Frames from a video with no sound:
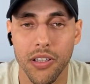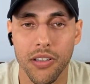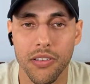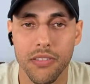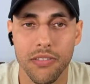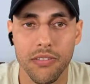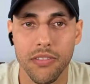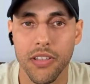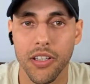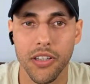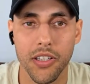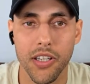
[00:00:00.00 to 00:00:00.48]

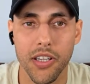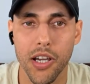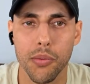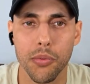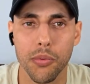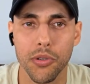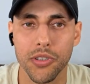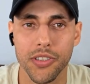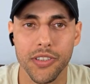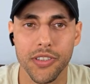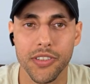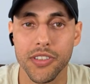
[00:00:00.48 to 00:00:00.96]
think that the
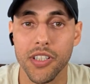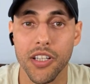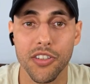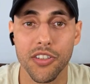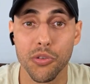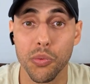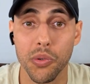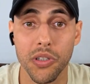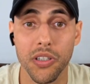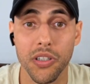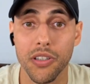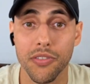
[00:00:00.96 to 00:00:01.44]
Cowboys are
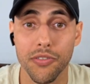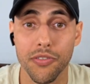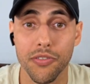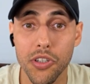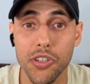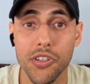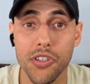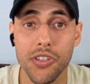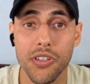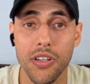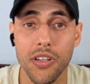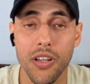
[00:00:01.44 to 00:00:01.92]
set to win the
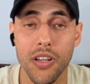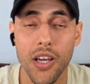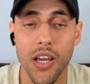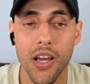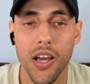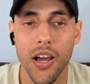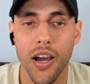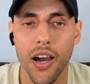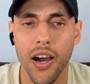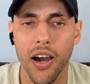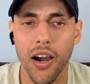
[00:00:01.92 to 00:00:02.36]
division